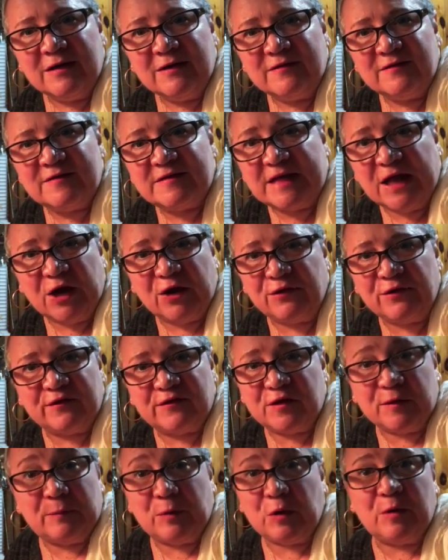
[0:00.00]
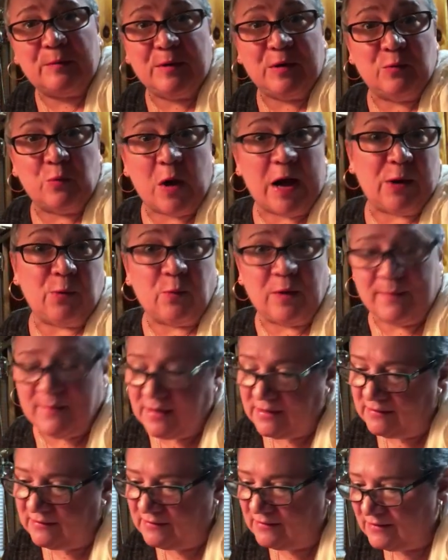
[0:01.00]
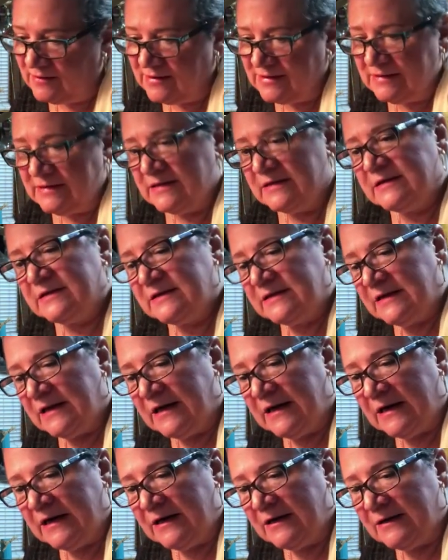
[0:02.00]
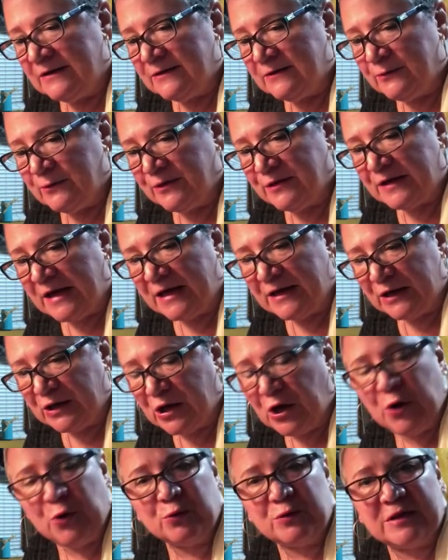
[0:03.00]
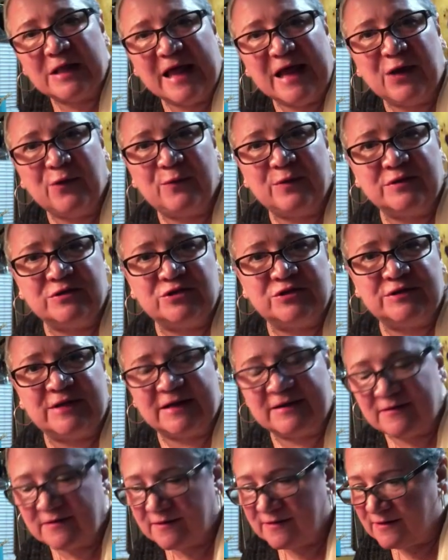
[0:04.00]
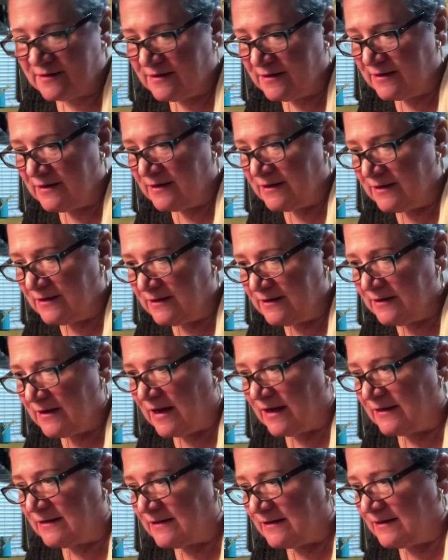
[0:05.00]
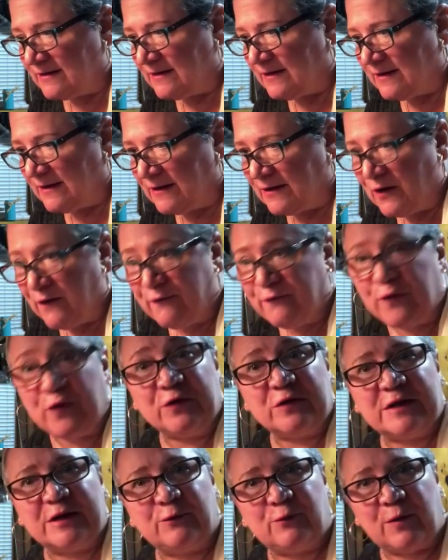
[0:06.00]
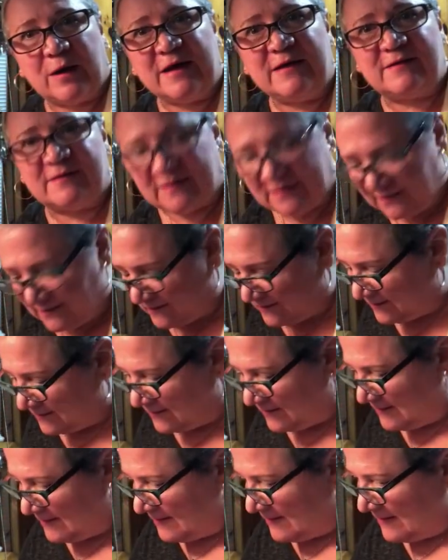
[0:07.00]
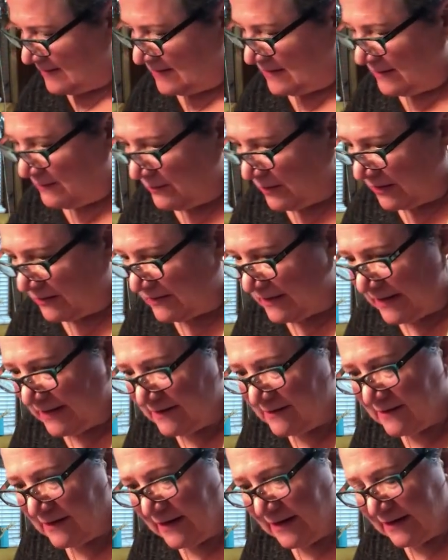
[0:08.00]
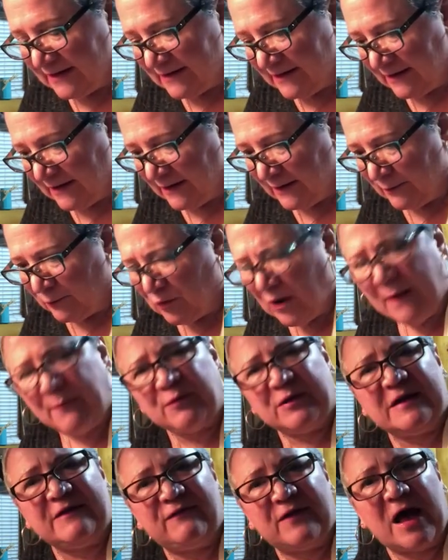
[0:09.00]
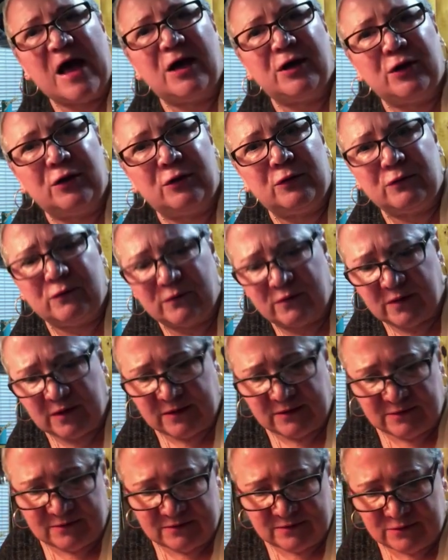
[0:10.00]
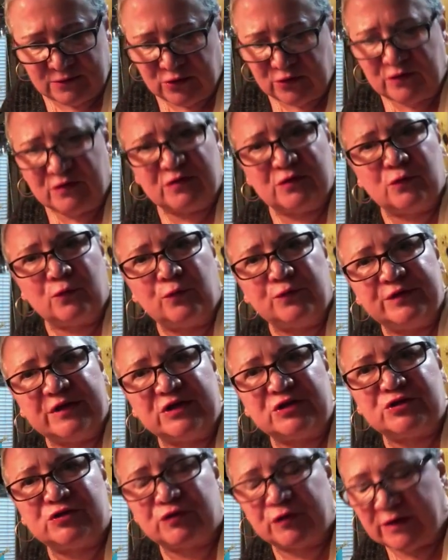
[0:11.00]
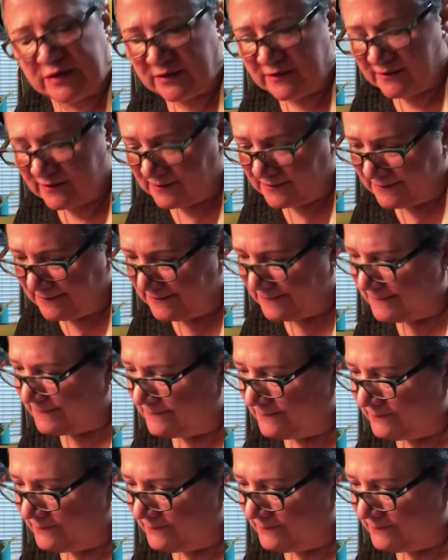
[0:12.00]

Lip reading: scare the suburban white women with kind of code language that's not overtly racist, but things like property values and good school districts and